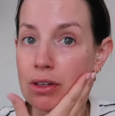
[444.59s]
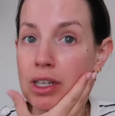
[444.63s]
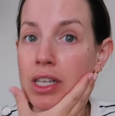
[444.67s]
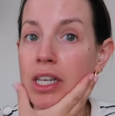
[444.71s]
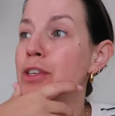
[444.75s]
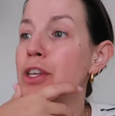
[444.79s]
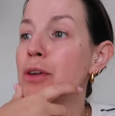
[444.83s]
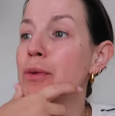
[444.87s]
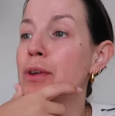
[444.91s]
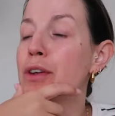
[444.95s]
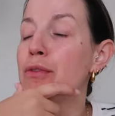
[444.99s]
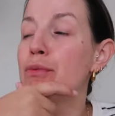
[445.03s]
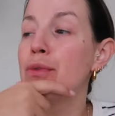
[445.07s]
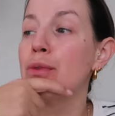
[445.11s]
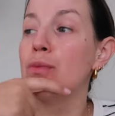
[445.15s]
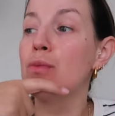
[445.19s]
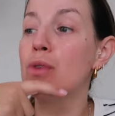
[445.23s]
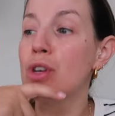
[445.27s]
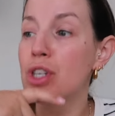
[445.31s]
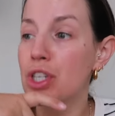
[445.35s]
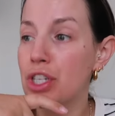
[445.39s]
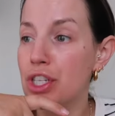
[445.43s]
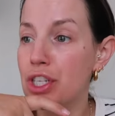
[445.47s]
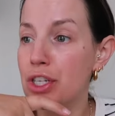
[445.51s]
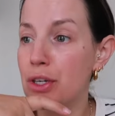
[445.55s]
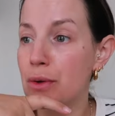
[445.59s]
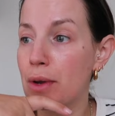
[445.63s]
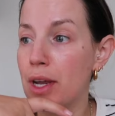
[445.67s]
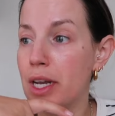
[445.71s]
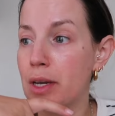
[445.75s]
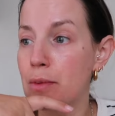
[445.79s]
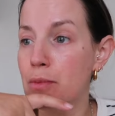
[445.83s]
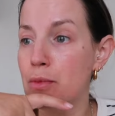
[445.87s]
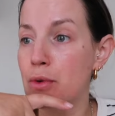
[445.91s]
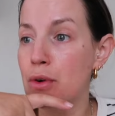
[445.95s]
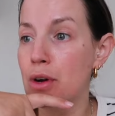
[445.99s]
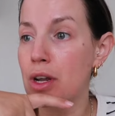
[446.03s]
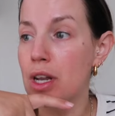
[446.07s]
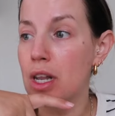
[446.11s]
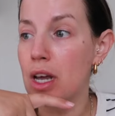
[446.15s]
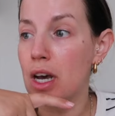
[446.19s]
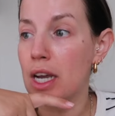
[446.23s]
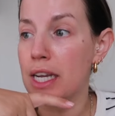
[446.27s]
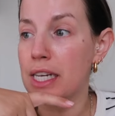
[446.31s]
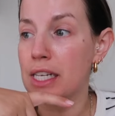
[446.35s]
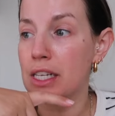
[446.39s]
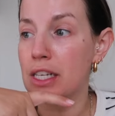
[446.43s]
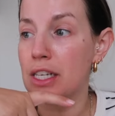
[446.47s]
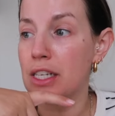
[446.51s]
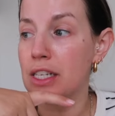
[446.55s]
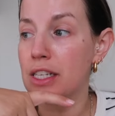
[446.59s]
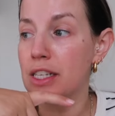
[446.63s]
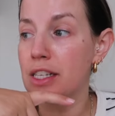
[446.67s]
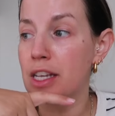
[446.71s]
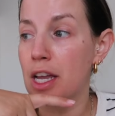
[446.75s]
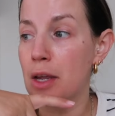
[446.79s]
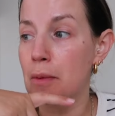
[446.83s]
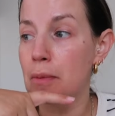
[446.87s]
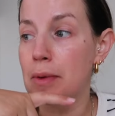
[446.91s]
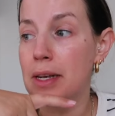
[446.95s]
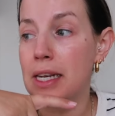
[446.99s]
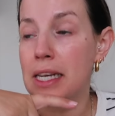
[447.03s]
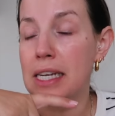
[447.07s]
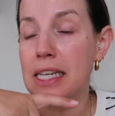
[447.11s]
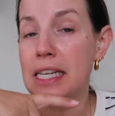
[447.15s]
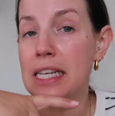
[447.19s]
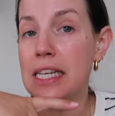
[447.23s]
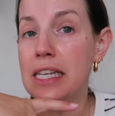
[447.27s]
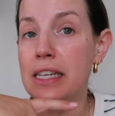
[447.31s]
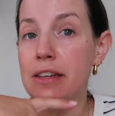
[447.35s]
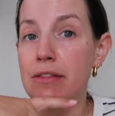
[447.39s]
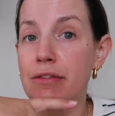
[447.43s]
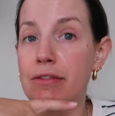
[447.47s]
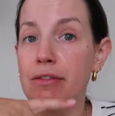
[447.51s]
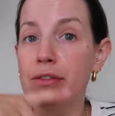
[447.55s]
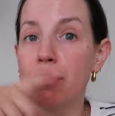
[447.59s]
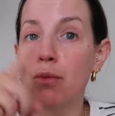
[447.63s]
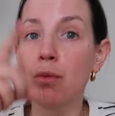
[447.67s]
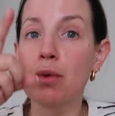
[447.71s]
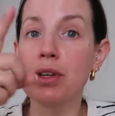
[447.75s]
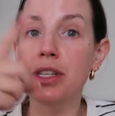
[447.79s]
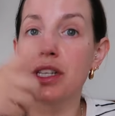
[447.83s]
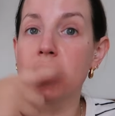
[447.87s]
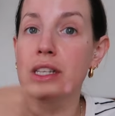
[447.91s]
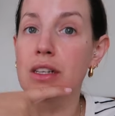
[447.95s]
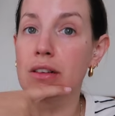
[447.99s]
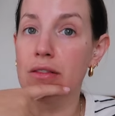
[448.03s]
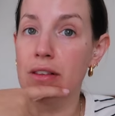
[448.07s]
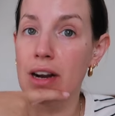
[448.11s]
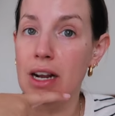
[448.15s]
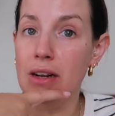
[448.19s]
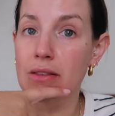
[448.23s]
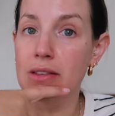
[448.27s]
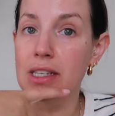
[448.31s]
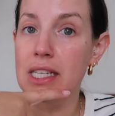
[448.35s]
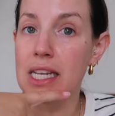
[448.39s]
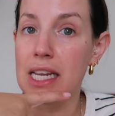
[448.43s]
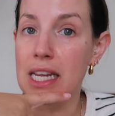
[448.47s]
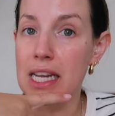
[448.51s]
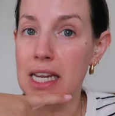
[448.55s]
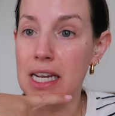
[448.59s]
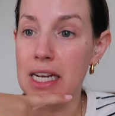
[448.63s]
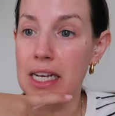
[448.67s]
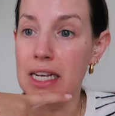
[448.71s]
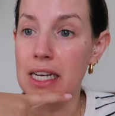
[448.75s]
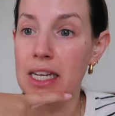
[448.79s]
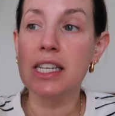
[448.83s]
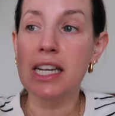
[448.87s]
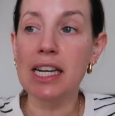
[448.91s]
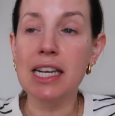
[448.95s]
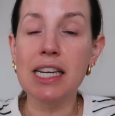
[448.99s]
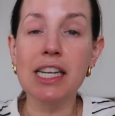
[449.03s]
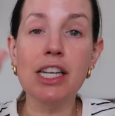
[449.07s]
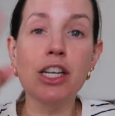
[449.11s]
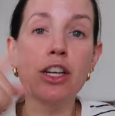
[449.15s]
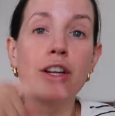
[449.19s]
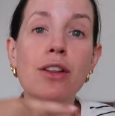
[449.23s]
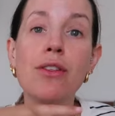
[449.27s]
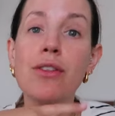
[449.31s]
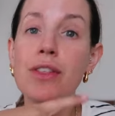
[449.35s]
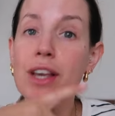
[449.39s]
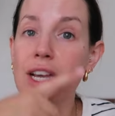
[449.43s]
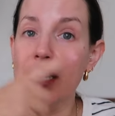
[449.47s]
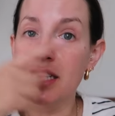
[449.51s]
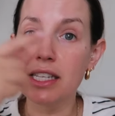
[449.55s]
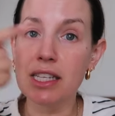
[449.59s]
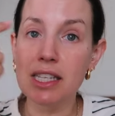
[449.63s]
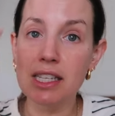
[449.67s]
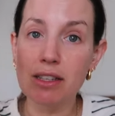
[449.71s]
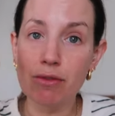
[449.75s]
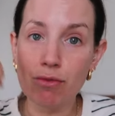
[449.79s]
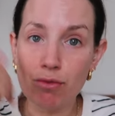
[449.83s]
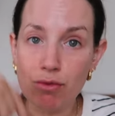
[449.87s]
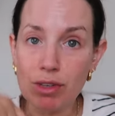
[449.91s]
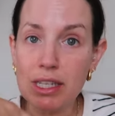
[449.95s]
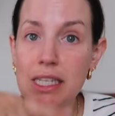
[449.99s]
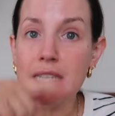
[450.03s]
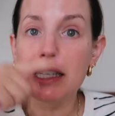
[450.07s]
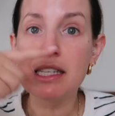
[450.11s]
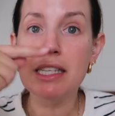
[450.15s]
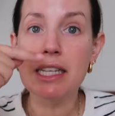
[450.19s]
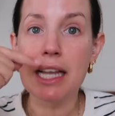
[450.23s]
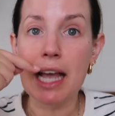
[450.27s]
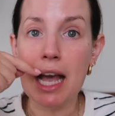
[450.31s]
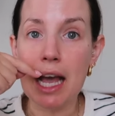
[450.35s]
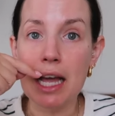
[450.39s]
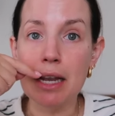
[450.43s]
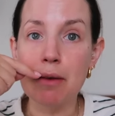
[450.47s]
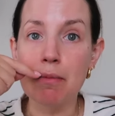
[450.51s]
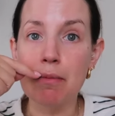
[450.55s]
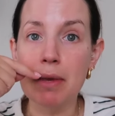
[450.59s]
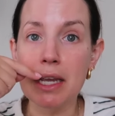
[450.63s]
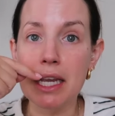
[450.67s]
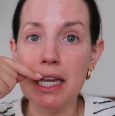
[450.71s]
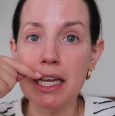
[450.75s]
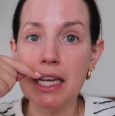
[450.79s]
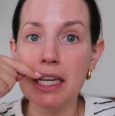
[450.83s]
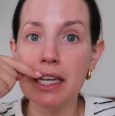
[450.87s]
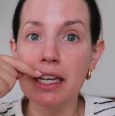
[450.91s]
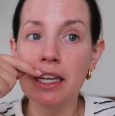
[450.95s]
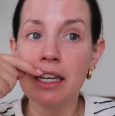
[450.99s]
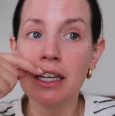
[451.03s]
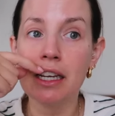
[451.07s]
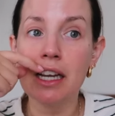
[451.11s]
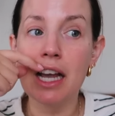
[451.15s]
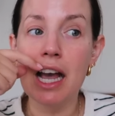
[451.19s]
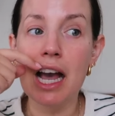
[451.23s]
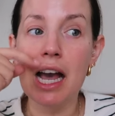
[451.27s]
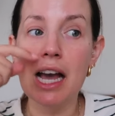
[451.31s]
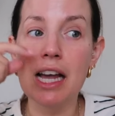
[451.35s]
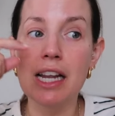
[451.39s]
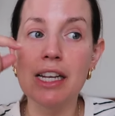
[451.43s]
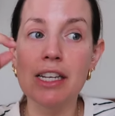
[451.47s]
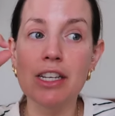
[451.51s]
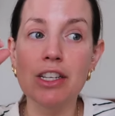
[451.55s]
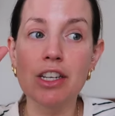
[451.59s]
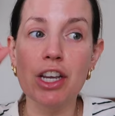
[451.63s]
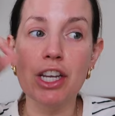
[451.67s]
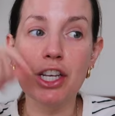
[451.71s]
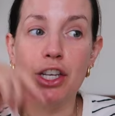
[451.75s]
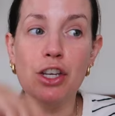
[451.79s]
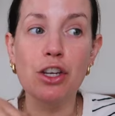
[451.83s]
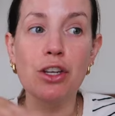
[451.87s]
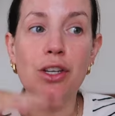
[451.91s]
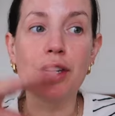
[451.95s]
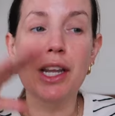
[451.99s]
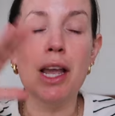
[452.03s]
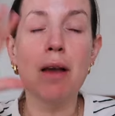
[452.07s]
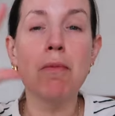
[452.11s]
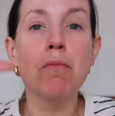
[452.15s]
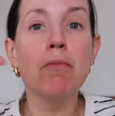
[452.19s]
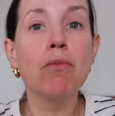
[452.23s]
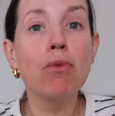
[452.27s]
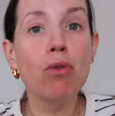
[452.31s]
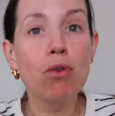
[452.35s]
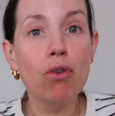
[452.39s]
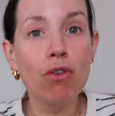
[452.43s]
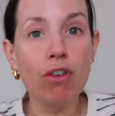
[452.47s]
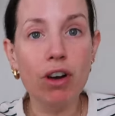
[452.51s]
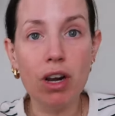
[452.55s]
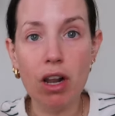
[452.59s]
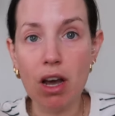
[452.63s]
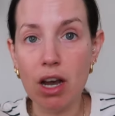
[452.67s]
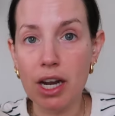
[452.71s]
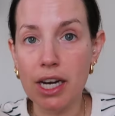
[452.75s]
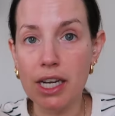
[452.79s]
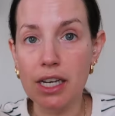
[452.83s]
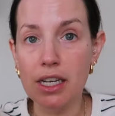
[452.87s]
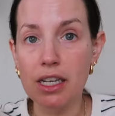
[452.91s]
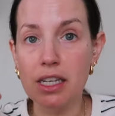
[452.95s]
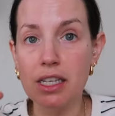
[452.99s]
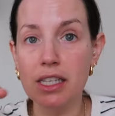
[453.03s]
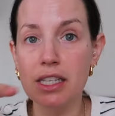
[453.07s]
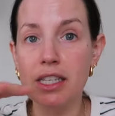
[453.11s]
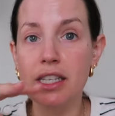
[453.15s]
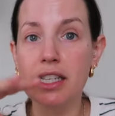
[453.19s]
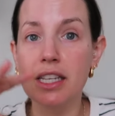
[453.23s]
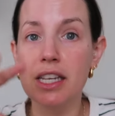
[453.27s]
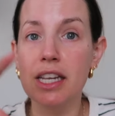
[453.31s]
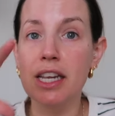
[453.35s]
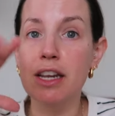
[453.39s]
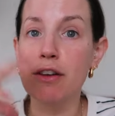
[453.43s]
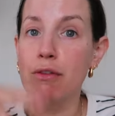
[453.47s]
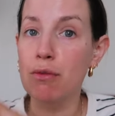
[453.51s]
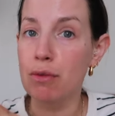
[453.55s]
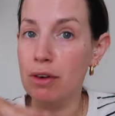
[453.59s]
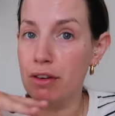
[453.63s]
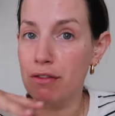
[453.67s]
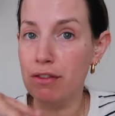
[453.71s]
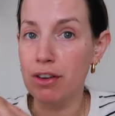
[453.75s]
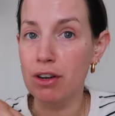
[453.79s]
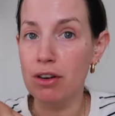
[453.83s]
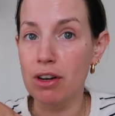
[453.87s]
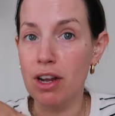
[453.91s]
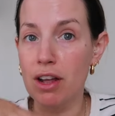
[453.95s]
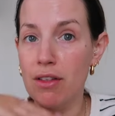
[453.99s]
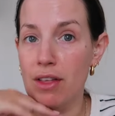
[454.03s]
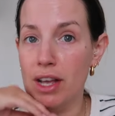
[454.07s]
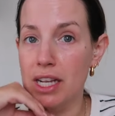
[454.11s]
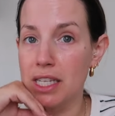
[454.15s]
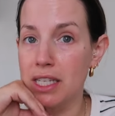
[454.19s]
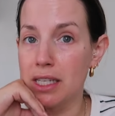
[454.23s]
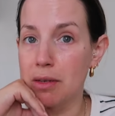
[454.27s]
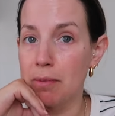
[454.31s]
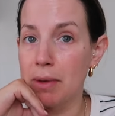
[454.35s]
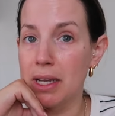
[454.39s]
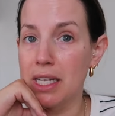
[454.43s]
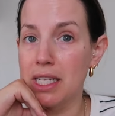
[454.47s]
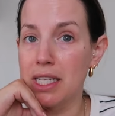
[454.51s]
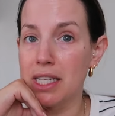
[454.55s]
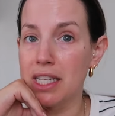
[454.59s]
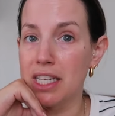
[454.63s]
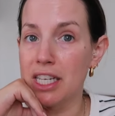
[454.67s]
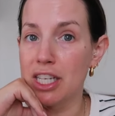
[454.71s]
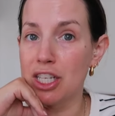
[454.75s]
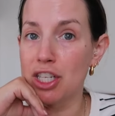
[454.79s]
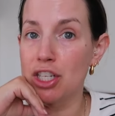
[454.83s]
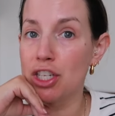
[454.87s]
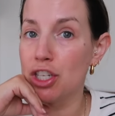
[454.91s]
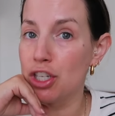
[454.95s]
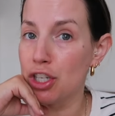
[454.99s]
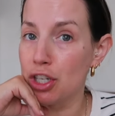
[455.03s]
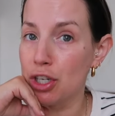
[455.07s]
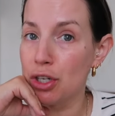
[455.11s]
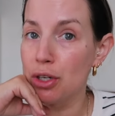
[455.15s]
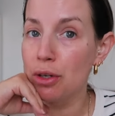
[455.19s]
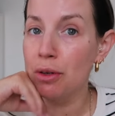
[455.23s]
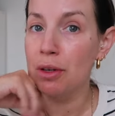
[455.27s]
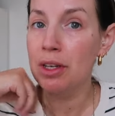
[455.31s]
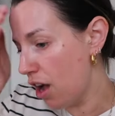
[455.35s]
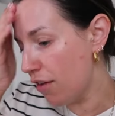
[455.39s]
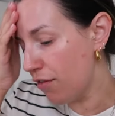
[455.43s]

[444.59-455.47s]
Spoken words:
So if we want to do any more aligners, I believe once the crown's in, Tilly could then re-scan me and I could get more aligners if we feel like that's the best thing to do.